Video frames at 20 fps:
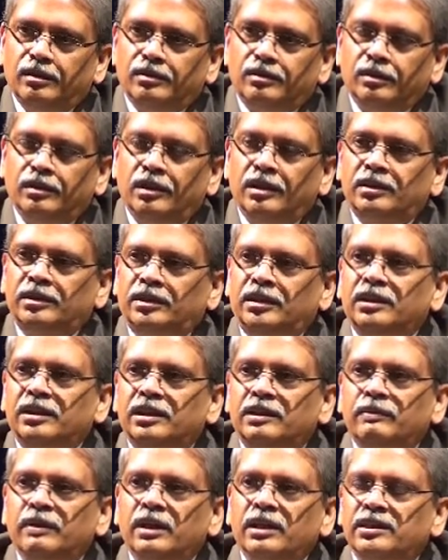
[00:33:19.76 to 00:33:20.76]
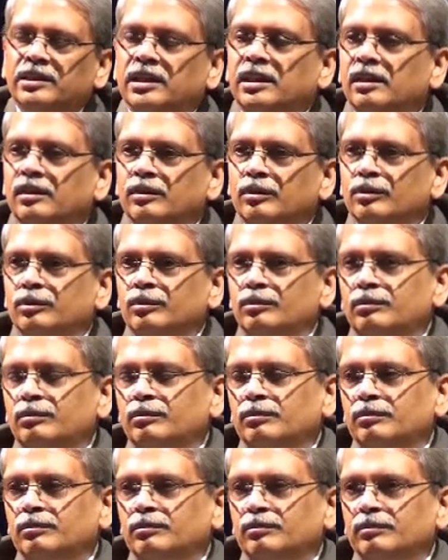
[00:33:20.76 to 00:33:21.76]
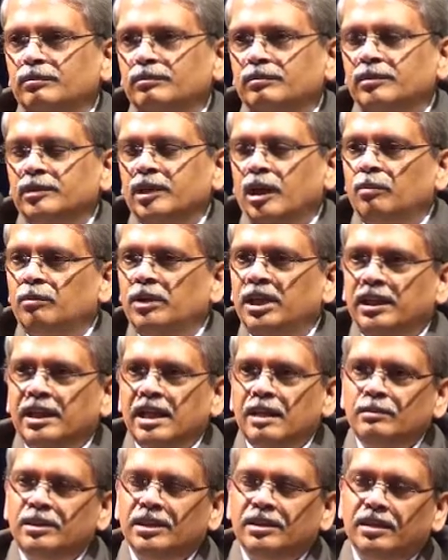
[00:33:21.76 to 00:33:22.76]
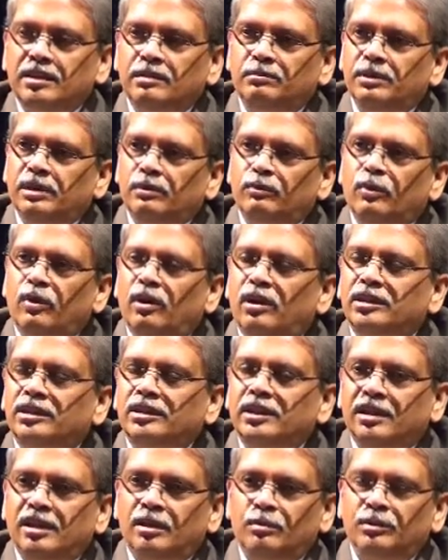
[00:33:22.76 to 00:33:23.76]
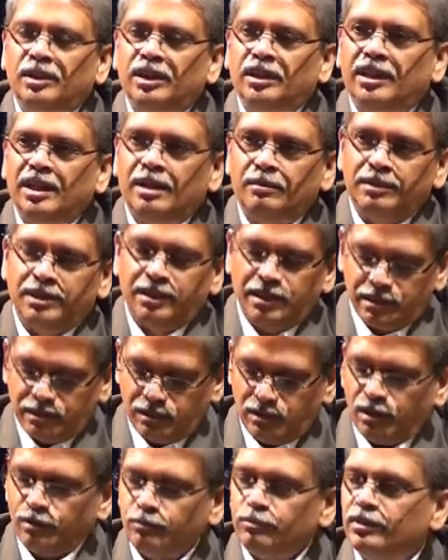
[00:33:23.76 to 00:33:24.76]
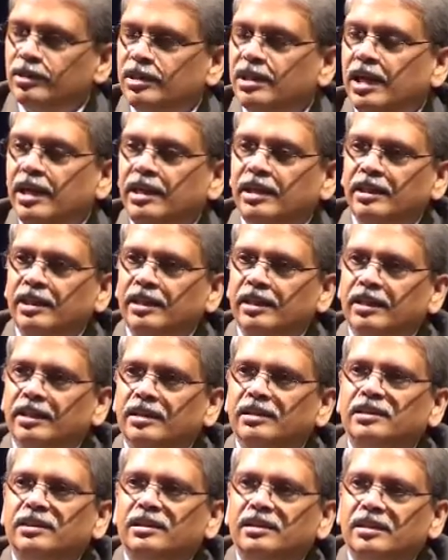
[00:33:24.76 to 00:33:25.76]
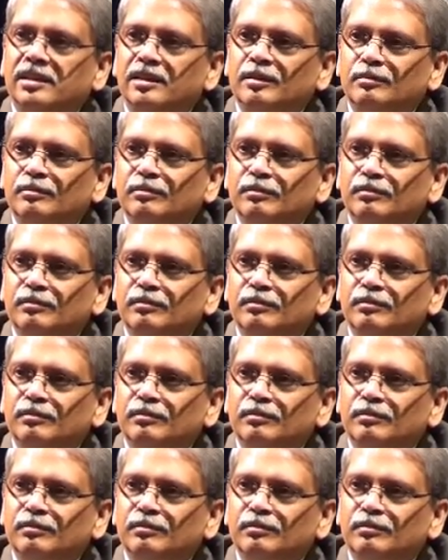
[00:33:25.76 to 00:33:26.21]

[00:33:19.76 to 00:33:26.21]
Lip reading: So the shirt will tell you how many times it has been washed and how many times it has gone for dry cleaning, etc.